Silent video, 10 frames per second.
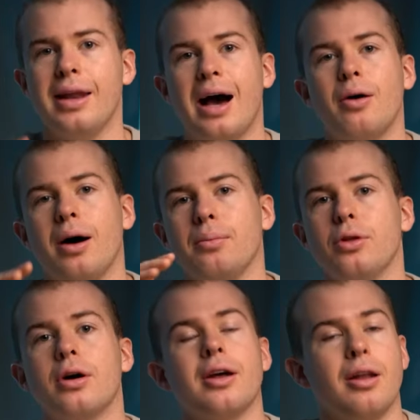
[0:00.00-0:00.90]
Now, I'm
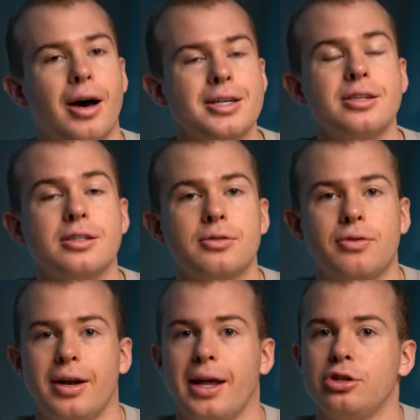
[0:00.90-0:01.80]
not a licensed
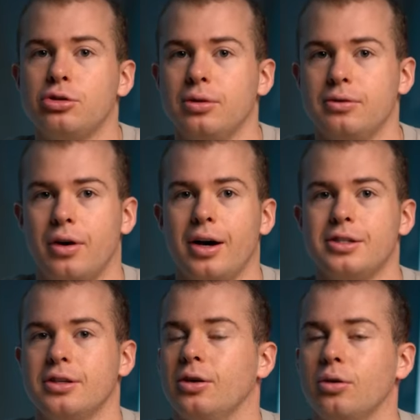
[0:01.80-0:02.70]
financial
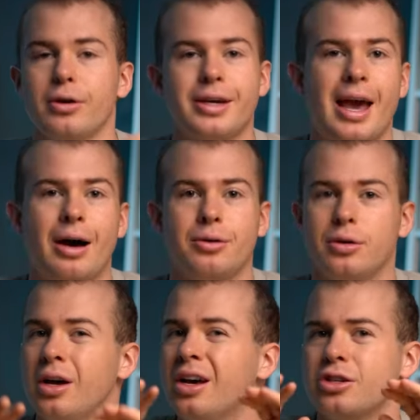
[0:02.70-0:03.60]
advisor or
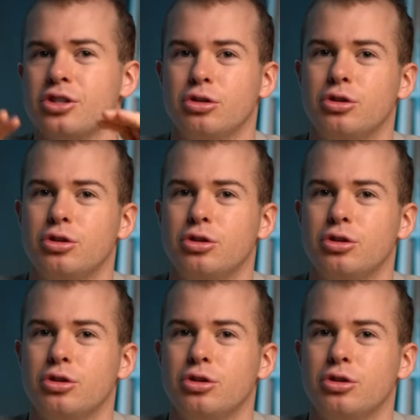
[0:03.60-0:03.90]
accountant, so